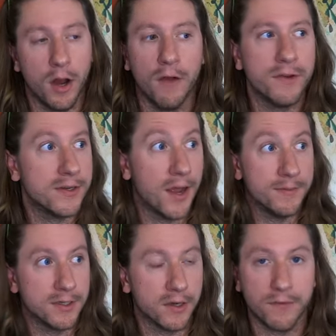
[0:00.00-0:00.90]

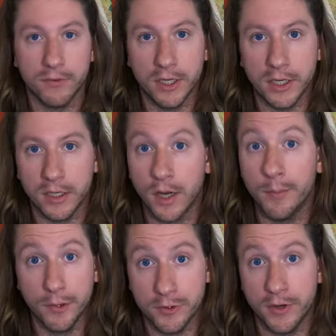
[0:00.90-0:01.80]
Oftentimes, like a free
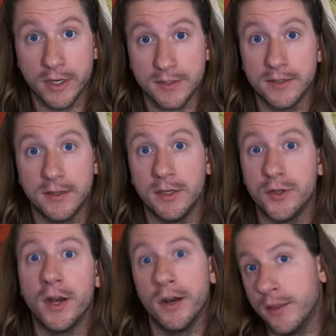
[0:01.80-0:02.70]
couple drinks
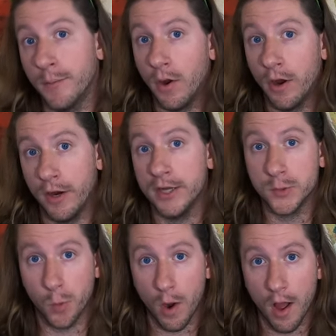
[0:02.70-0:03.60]
each night at the bar as
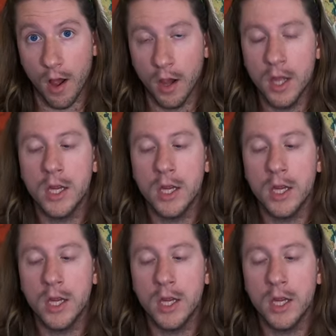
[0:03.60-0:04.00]
well.